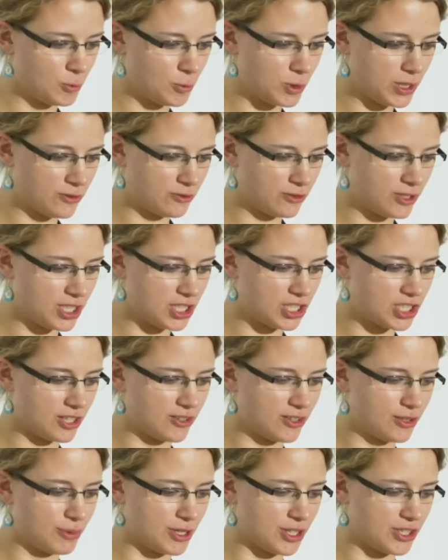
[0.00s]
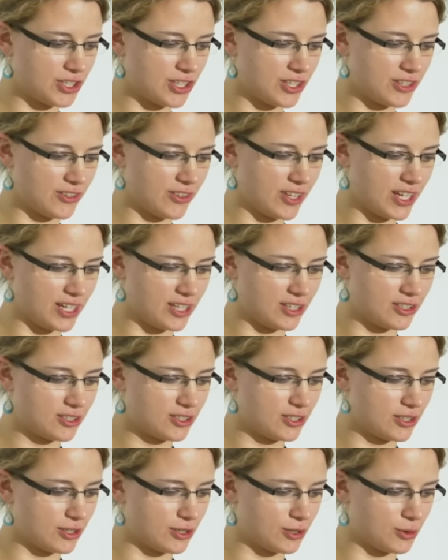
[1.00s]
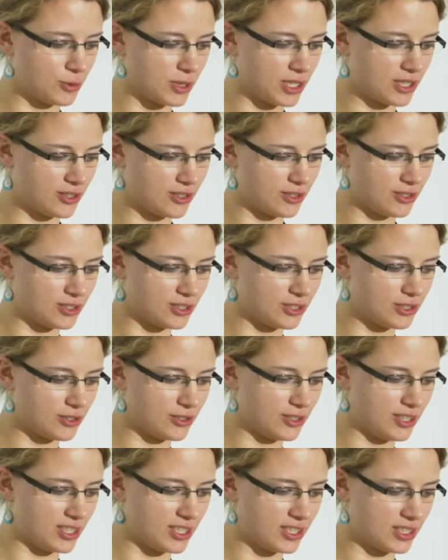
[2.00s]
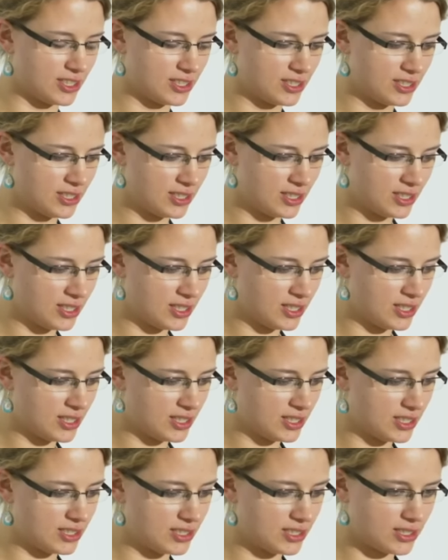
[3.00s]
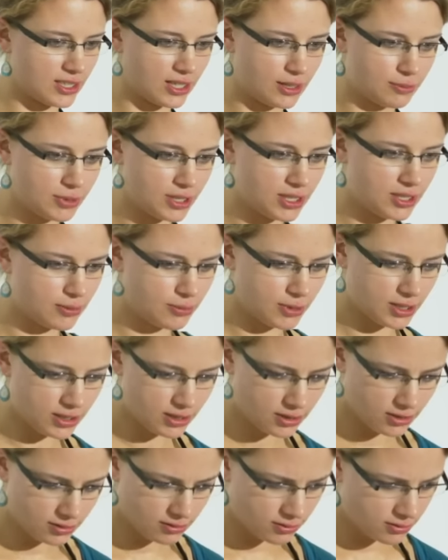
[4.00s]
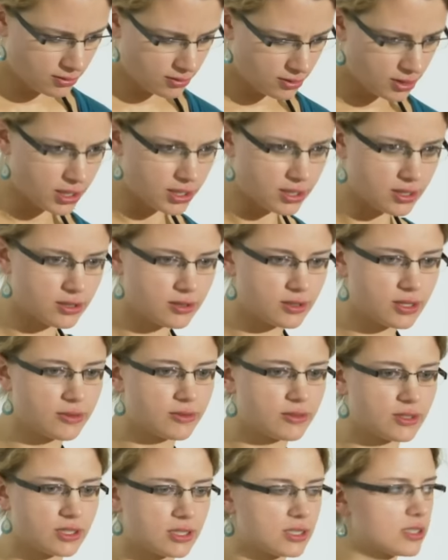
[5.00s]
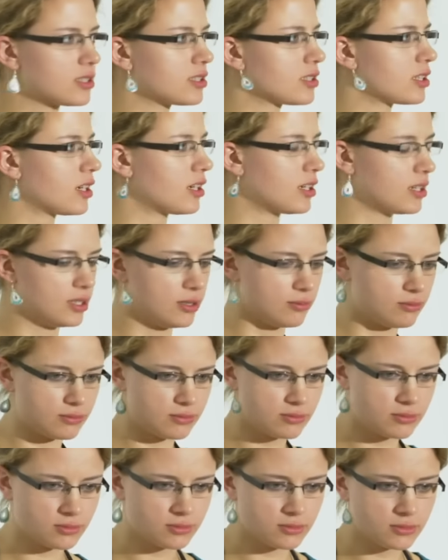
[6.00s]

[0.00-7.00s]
we finished our bar chart there, so we could also like stop here, but I don't have the time.